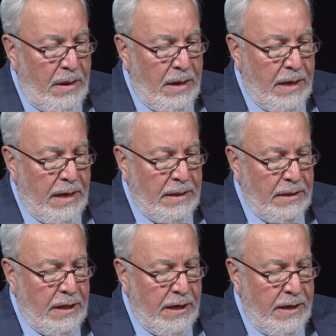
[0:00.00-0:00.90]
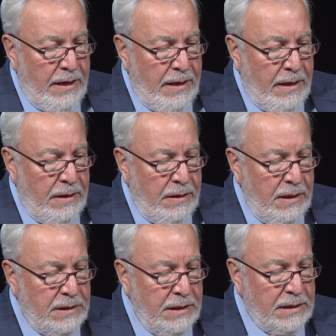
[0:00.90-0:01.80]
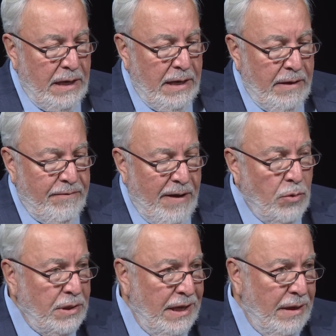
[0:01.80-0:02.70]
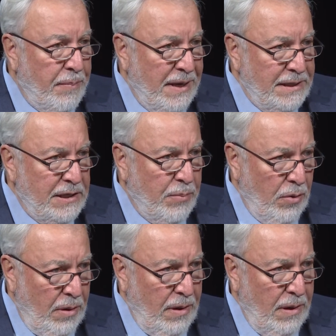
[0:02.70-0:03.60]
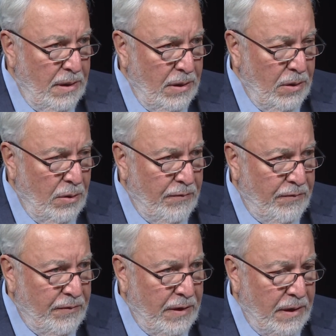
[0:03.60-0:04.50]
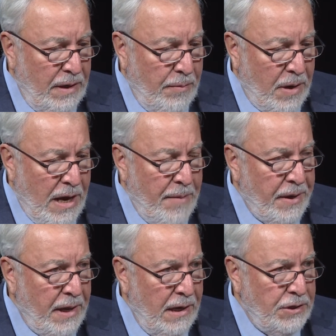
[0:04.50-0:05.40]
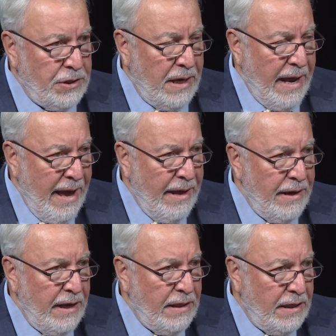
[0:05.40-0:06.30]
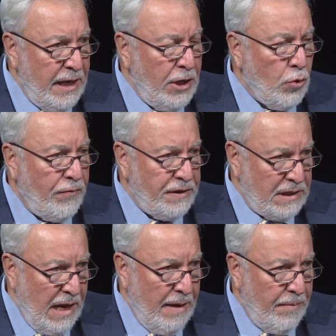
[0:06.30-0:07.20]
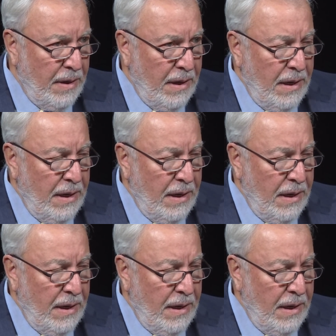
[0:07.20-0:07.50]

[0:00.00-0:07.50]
And this is a founding principle of Abrahamic religion and indeed of Islam.